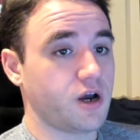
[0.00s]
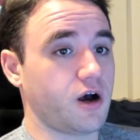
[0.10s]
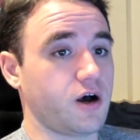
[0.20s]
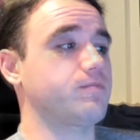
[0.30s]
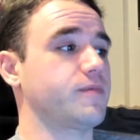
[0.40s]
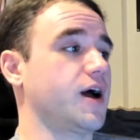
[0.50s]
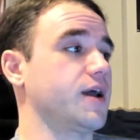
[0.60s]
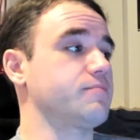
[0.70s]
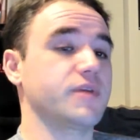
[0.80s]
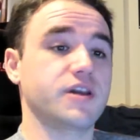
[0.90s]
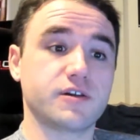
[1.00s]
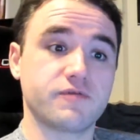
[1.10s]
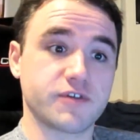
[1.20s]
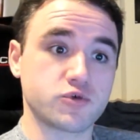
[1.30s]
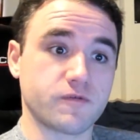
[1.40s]
of I'm an
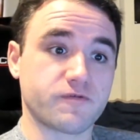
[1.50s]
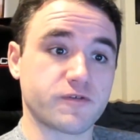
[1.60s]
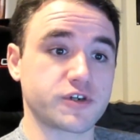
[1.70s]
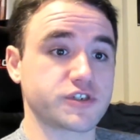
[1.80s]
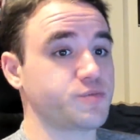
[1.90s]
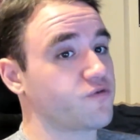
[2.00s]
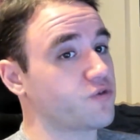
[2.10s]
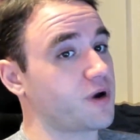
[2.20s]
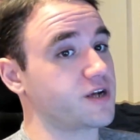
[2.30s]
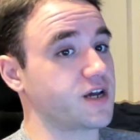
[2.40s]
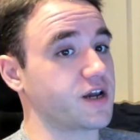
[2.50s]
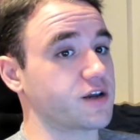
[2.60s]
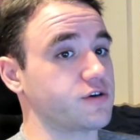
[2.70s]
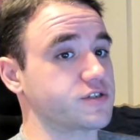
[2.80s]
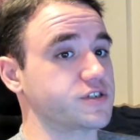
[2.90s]
individual first before my
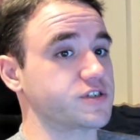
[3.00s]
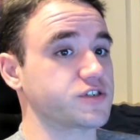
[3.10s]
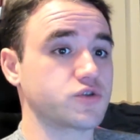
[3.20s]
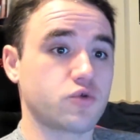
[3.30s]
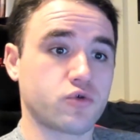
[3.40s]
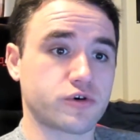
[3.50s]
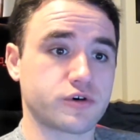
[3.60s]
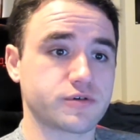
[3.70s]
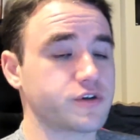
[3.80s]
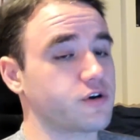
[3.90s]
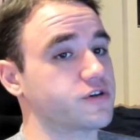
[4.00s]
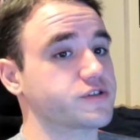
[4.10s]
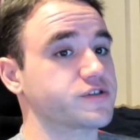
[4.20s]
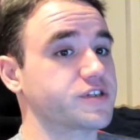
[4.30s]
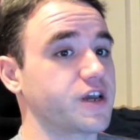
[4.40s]
diagnosis, or you can
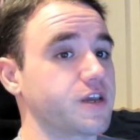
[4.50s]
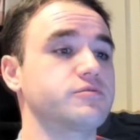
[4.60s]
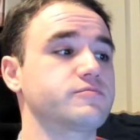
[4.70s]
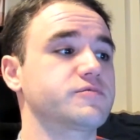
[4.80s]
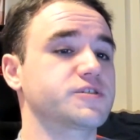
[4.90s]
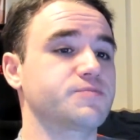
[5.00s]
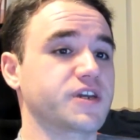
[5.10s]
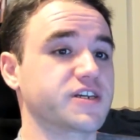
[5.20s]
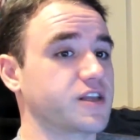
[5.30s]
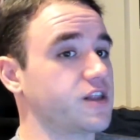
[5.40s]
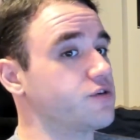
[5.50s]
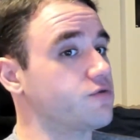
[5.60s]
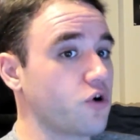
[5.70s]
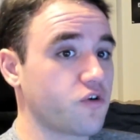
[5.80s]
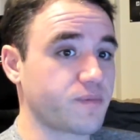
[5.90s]
also say just because I let
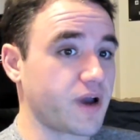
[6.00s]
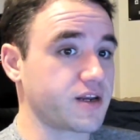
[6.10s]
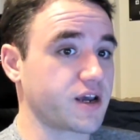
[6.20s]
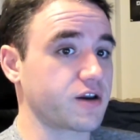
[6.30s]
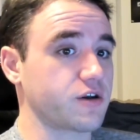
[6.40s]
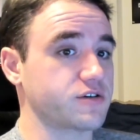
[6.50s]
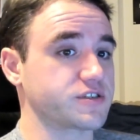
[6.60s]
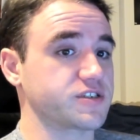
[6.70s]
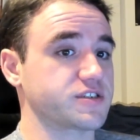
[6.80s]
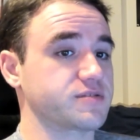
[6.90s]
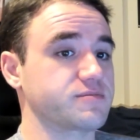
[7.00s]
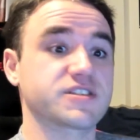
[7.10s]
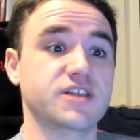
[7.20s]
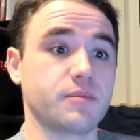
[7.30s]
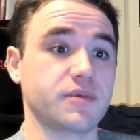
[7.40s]
you know of my diagnosis
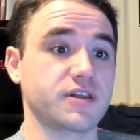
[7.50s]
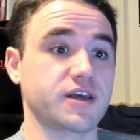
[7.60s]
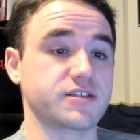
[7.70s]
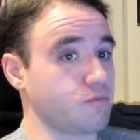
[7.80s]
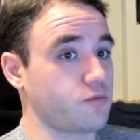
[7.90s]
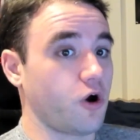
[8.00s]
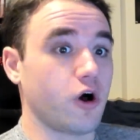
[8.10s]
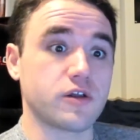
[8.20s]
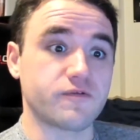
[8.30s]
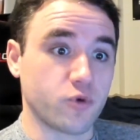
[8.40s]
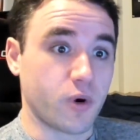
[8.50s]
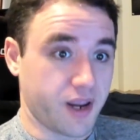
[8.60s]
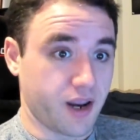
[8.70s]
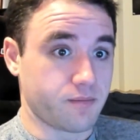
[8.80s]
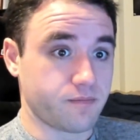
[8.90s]
does not mean that's all of who I
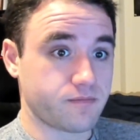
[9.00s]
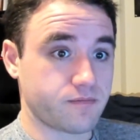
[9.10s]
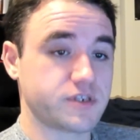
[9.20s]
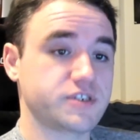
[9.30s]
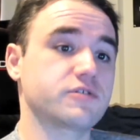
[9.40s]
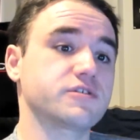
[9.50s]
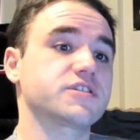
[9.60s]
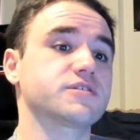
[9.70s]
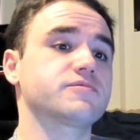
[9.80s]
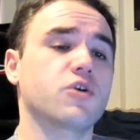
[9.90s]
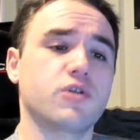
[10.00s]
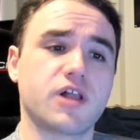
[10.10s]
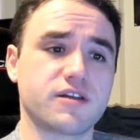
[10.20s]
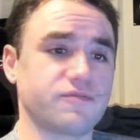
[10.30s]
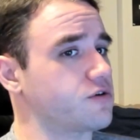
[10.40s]
am. It's a whole
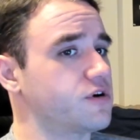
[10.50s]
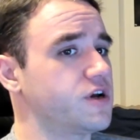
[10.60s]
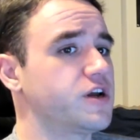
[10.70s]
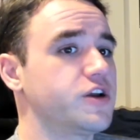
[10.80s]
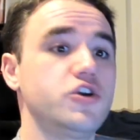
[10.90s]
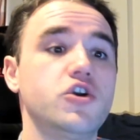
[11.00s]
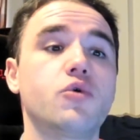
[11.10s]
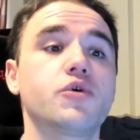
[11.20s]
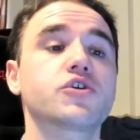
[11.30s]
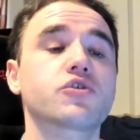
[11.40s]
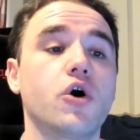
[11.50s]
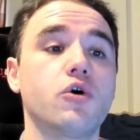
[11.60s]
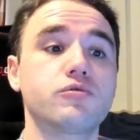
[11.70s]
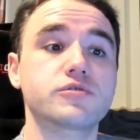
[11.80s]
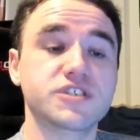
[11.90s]
lot of like knowing your
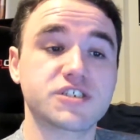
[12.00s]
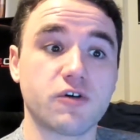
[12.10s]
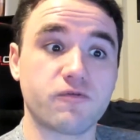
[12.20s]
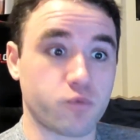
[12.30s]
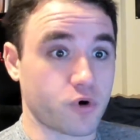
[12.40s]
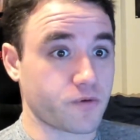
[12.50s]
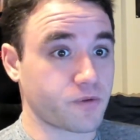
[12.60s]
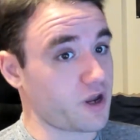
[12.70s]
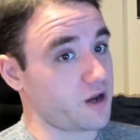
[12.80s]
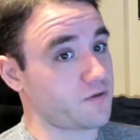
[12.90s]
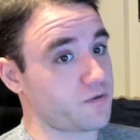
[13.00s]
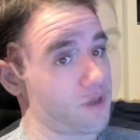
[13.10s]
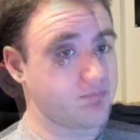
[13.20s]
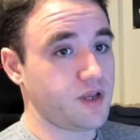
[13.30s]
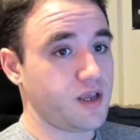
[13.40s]
own self-worth kind of
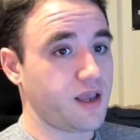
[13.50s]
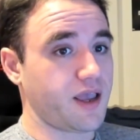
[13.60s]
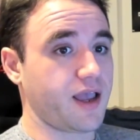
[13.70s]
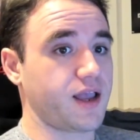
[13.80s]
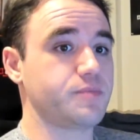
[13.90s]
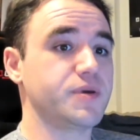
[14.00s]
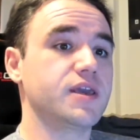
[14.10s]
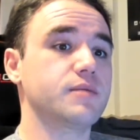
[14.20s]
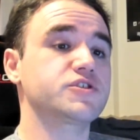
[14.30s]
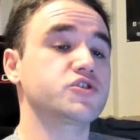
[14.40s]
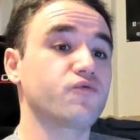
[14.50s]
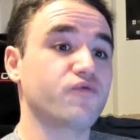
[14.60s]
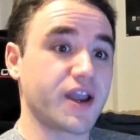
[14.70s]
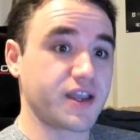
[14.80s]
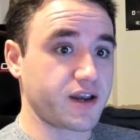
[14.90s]
thing, and being able to
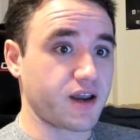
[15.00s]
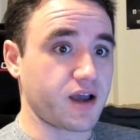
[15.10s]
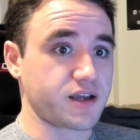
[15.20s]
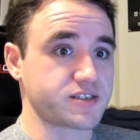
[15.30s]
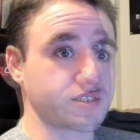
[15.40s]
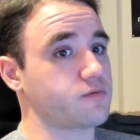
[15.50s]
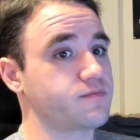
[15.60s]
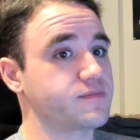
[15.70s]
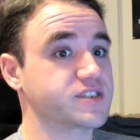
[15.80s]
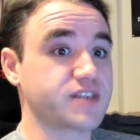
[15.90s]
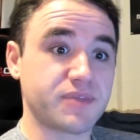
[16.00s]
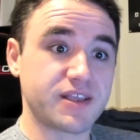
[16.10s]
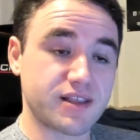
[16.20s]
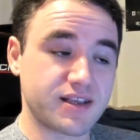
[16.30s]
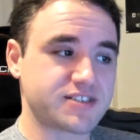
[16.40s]
recognize that
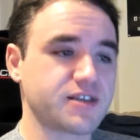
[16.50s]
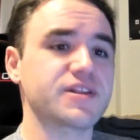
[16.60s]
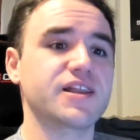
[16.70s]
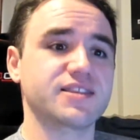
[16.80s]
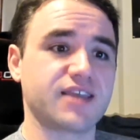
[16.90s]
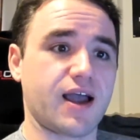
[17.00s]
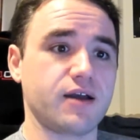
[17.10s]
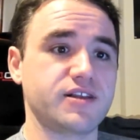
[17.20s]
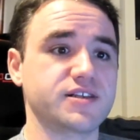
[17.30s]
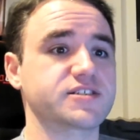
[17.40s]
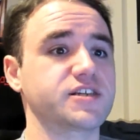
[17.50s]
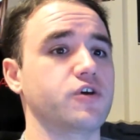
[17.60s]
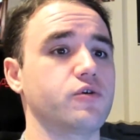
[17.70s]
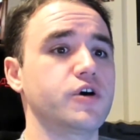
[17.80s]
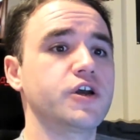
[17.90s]
something like that, in the
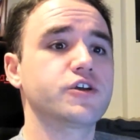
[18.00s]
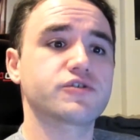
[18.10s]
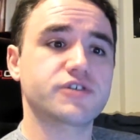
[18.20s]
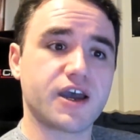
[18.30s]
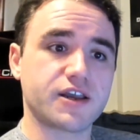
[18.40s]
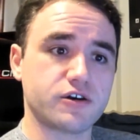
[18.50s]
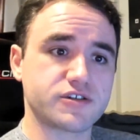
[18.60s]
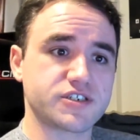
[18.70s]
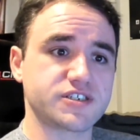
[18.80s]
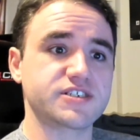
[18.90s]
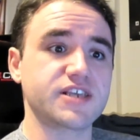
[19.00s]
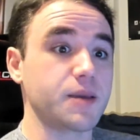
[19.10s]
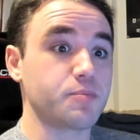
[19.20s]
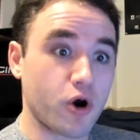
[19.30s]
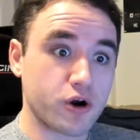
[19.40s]
sense of your diagnosis is
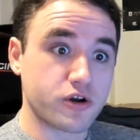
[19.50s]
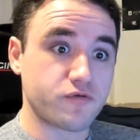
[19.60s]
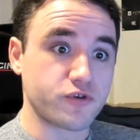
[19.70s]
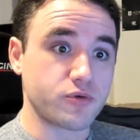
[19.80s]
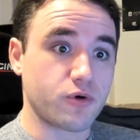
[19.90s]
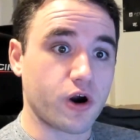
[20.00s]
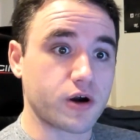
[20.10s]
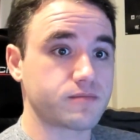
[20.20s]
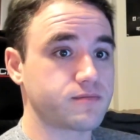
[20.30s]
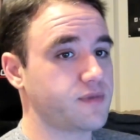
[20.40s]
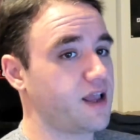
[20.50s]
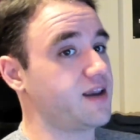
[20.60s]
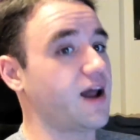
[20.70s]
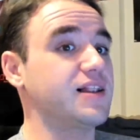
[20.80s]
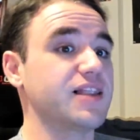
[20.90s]
a part of who you are
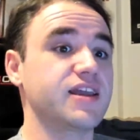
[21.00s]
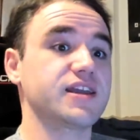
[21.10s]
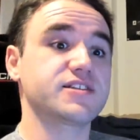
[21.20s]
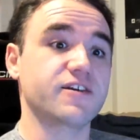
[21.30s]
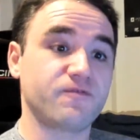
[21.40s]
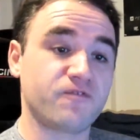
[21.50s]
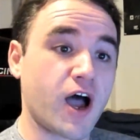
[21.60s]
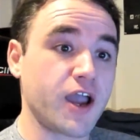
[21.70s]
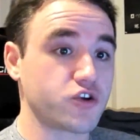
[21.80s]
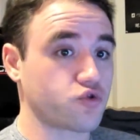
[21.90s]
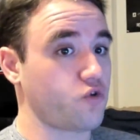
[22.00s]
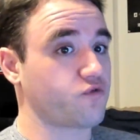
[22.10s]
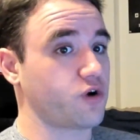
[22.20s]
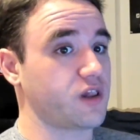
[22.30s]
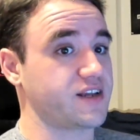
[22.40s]
and not letting it define your
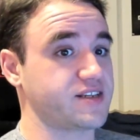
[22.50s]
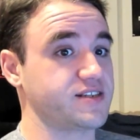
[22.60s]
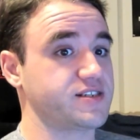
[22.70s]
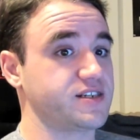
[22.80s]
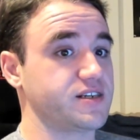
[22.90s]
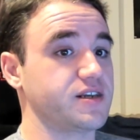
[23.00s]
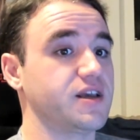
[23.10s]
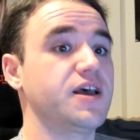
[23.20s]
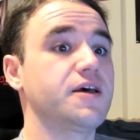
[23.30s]
overall identity.